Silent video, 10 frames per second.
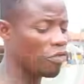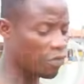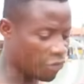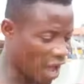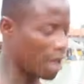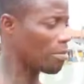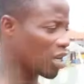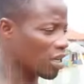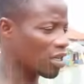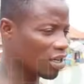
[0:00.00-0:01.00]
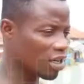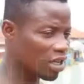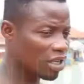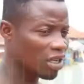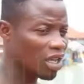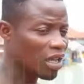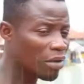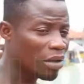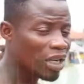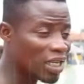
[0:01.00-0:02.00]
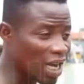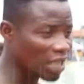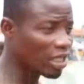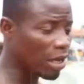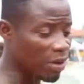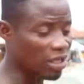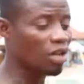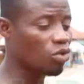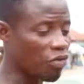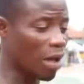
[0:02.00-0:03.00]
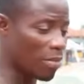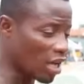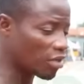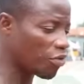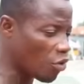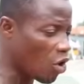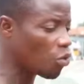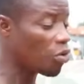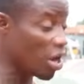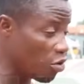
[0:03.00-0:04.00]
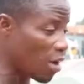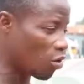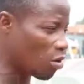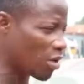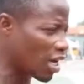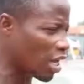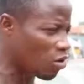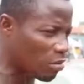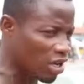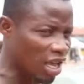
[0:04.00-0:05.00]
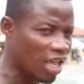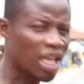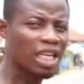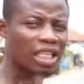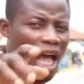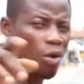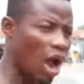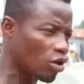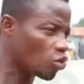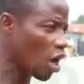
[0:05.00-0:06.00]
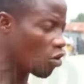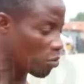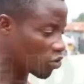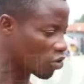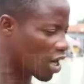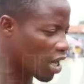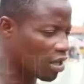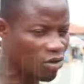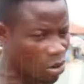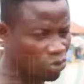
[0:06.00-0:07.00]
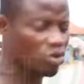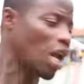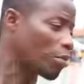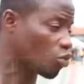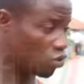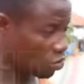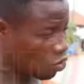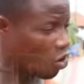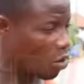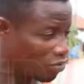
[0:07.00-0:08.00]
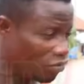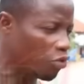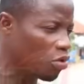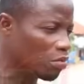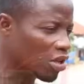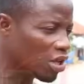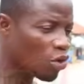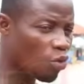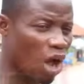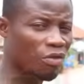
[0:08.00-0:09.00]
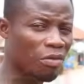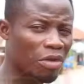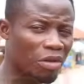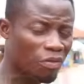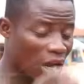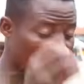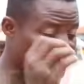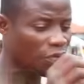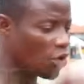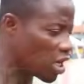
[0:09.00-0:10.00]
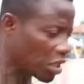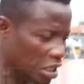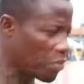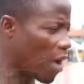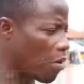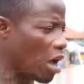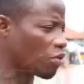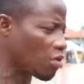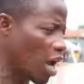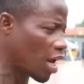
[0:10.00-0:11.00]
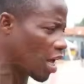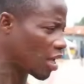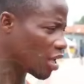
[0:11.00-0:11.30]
of farming. 90% of abanas for queer human or mere or more. Sa quan so an almost yet, almost an amoso de call or moon foom. Quan for the past 4 years in track, quanos crada.